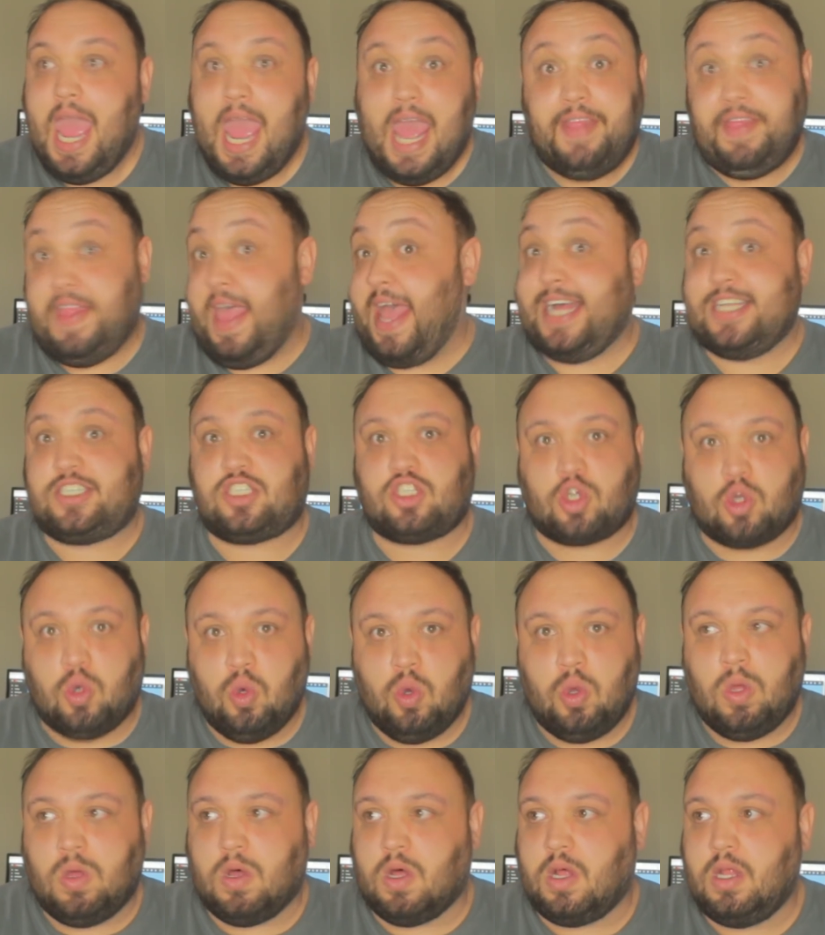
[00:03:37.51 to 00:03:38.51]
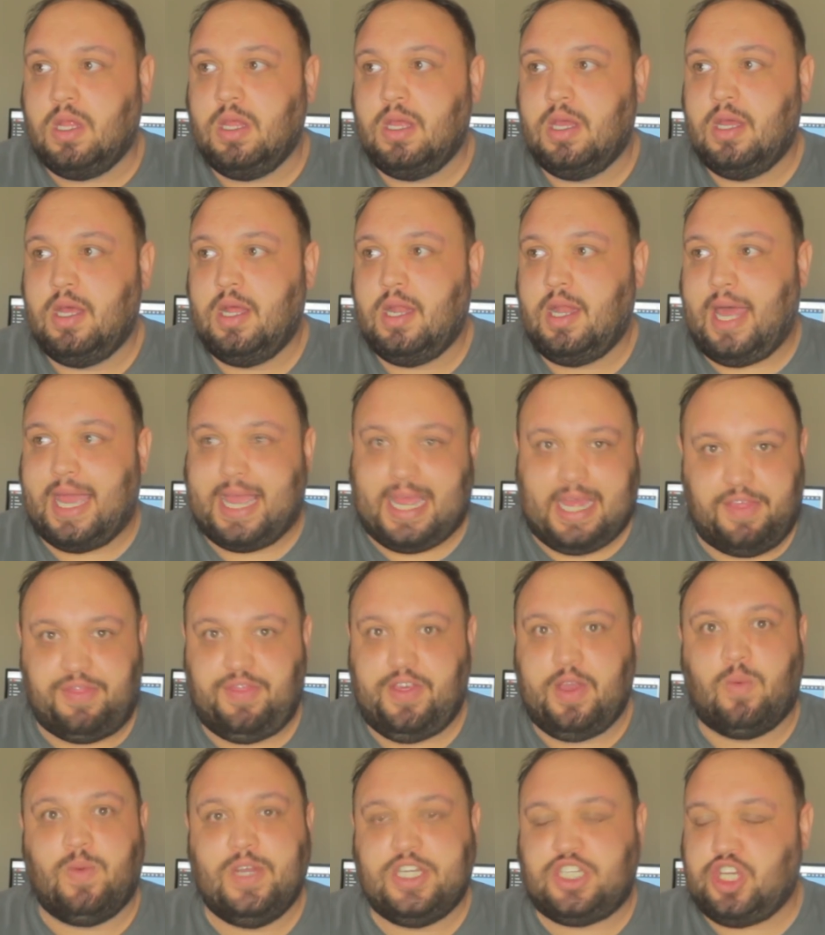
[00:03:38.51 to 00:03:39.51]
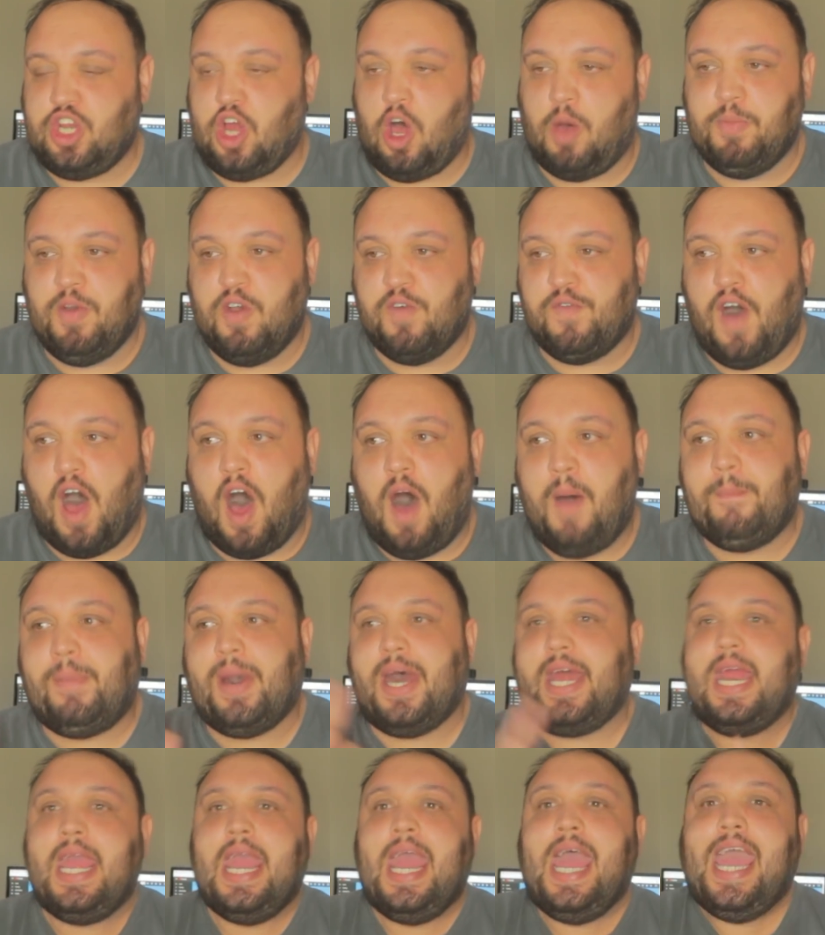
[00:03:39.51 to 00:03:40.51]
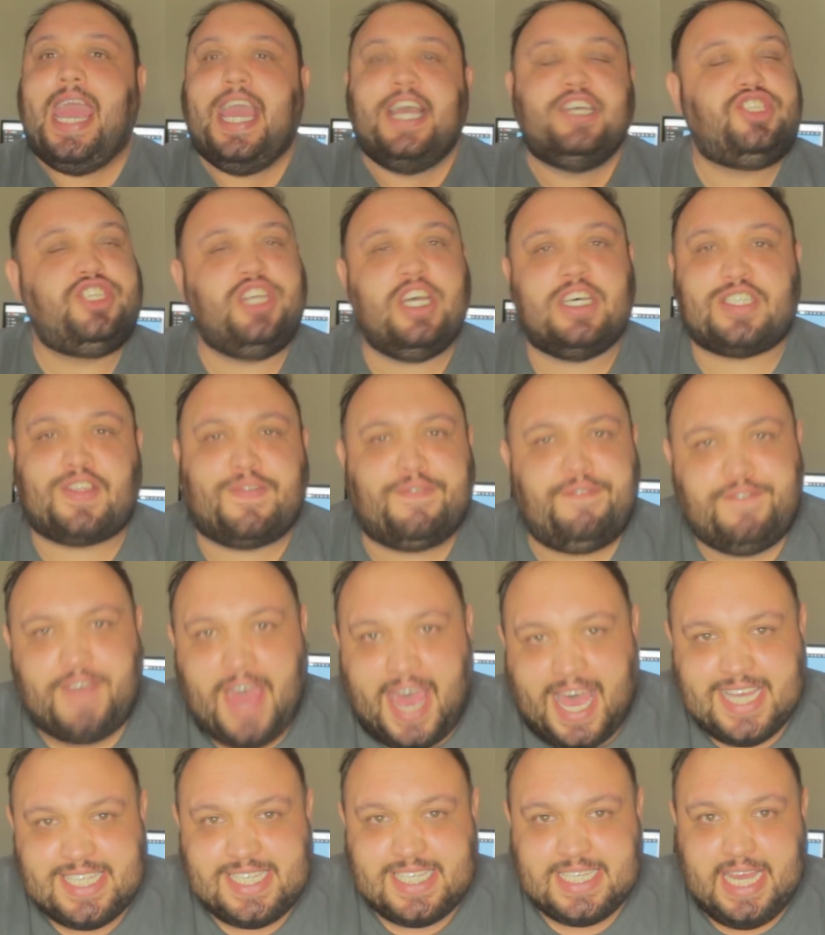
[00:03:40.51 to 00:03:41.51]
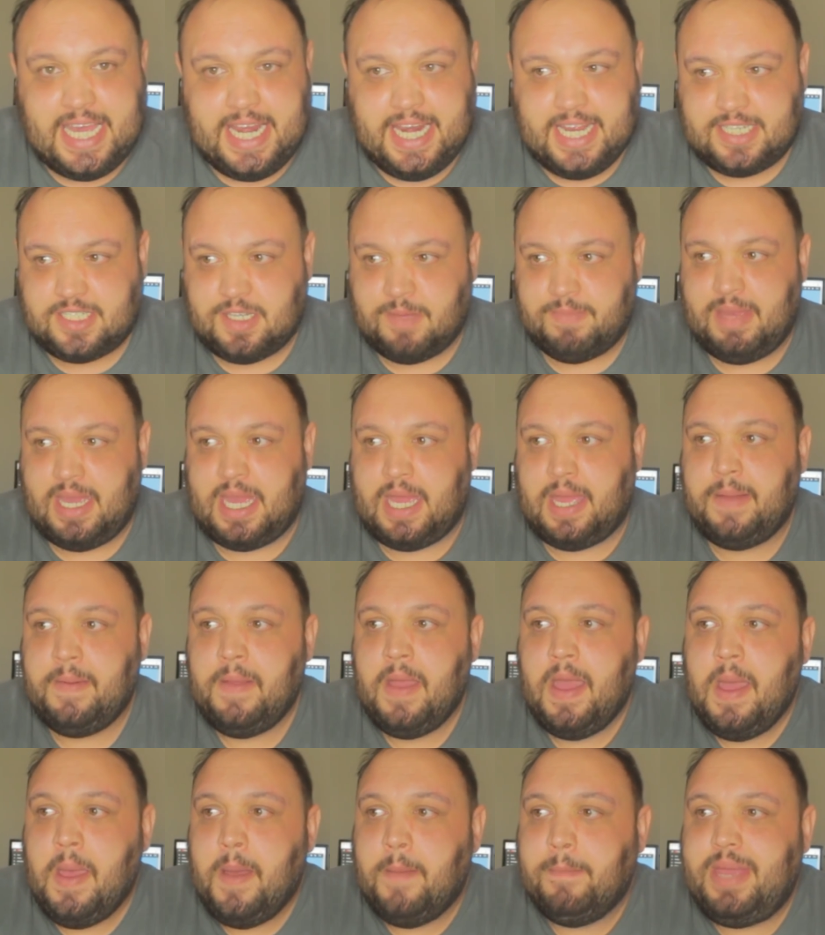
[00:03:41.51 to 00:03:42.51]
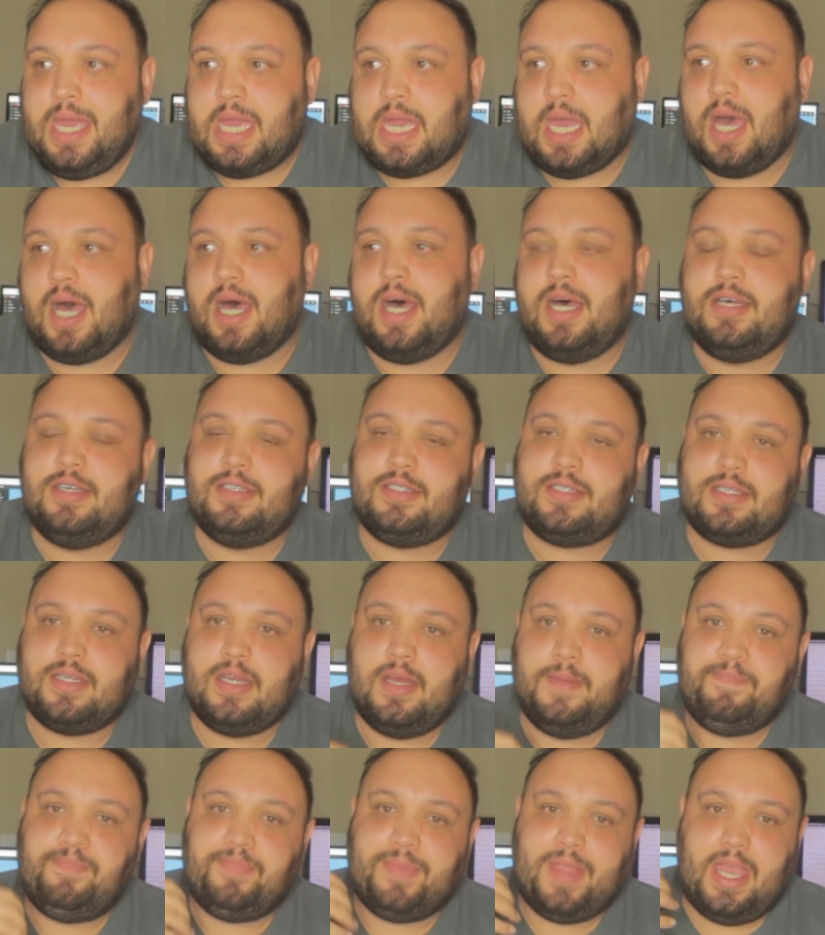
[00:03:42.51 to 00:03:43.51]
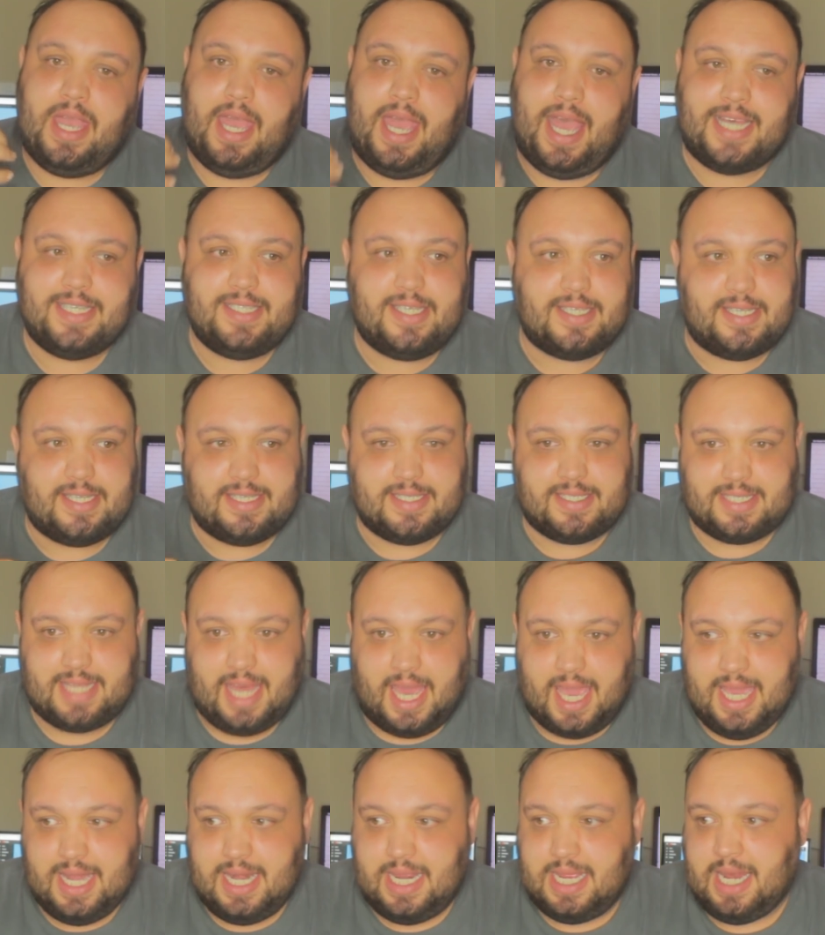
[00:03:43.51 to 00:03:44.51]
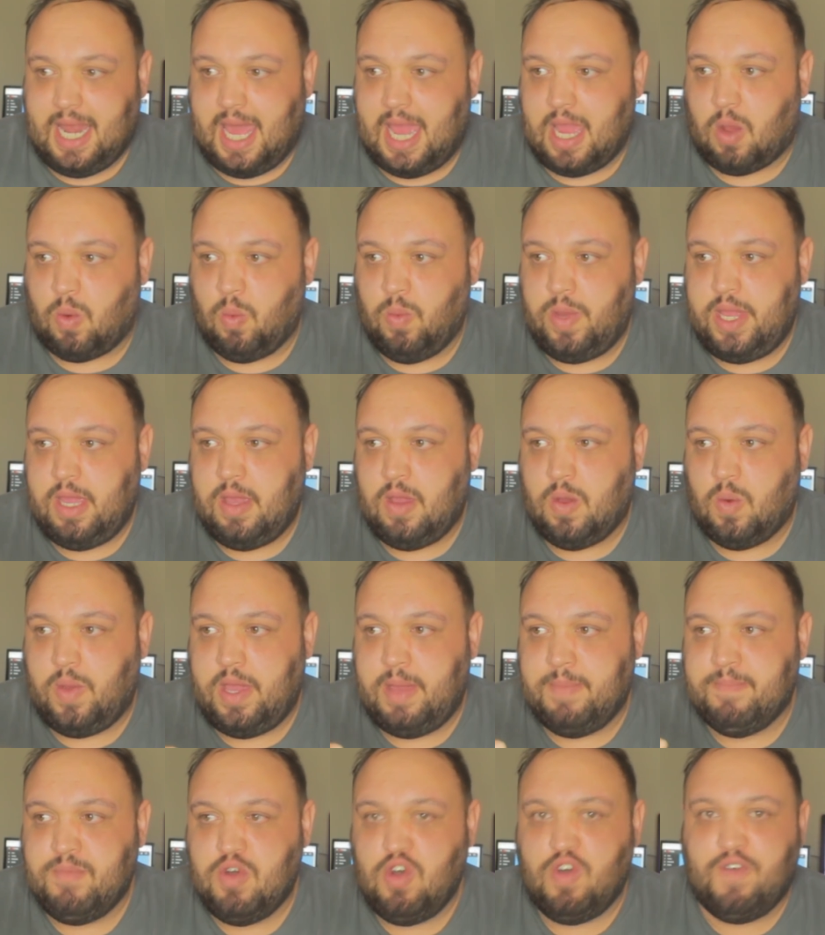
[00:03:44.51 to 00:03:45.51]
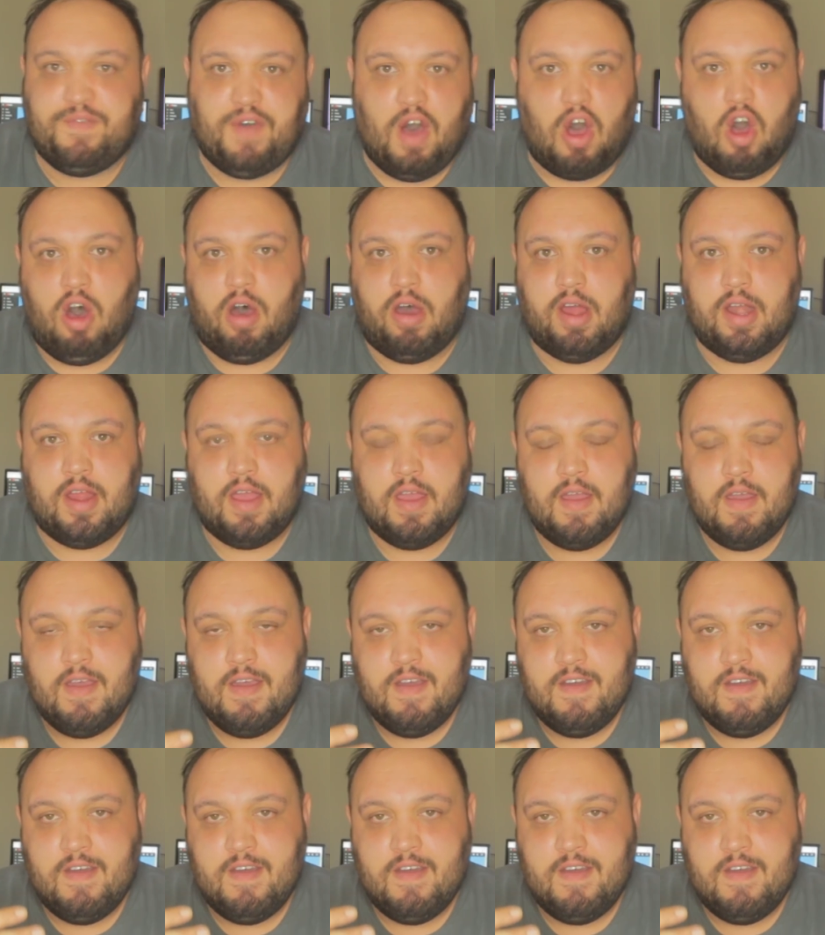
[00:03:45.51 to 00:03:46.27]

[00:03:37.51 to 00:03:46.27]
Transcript: And that's cool. Like, I think we should all move on, but it's just fascinating to me because as a society, like, we, we move on